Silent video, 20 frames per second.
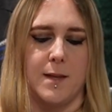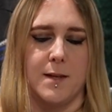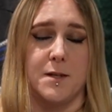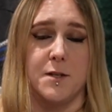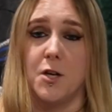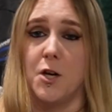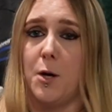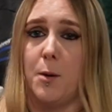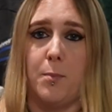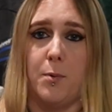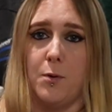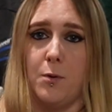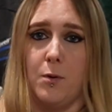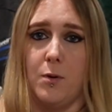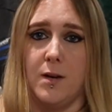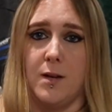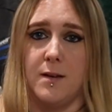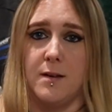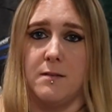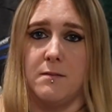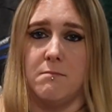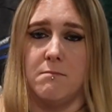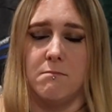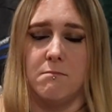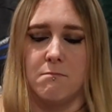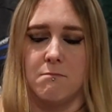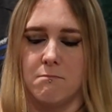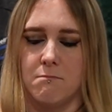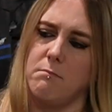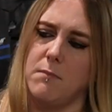Tarpaulin,
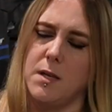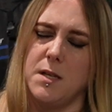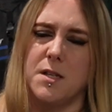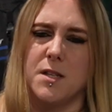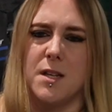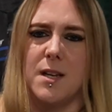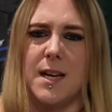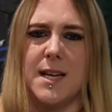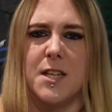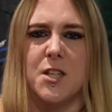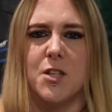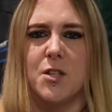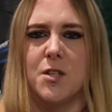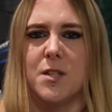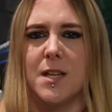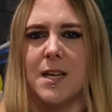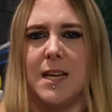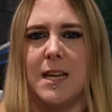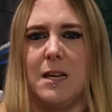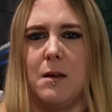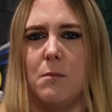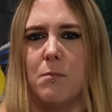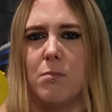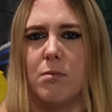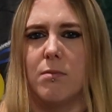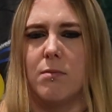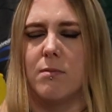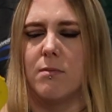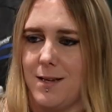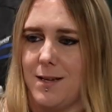insulation tape.
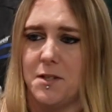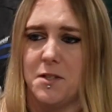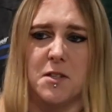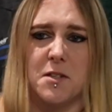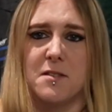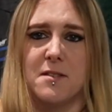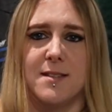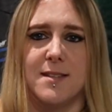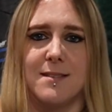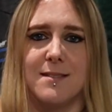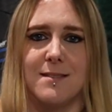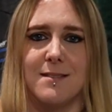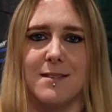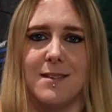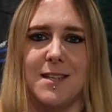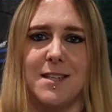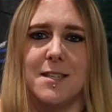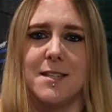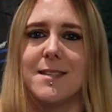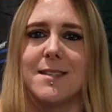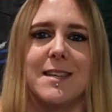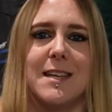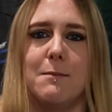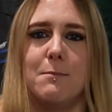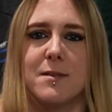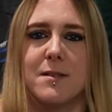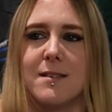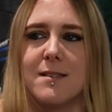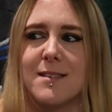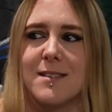It just
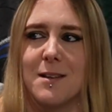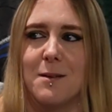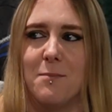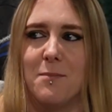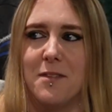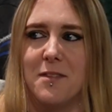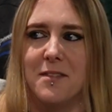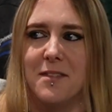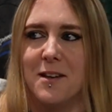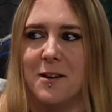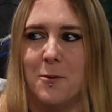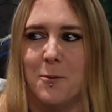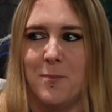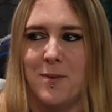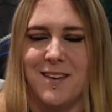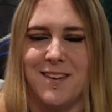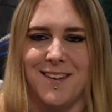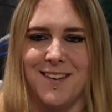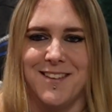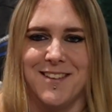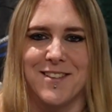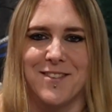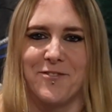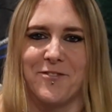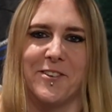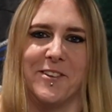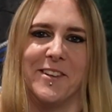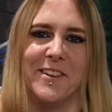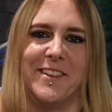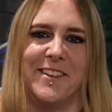seems like something that would be
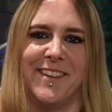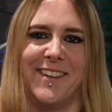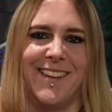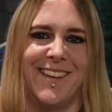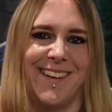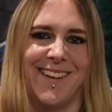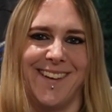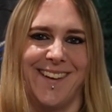useful.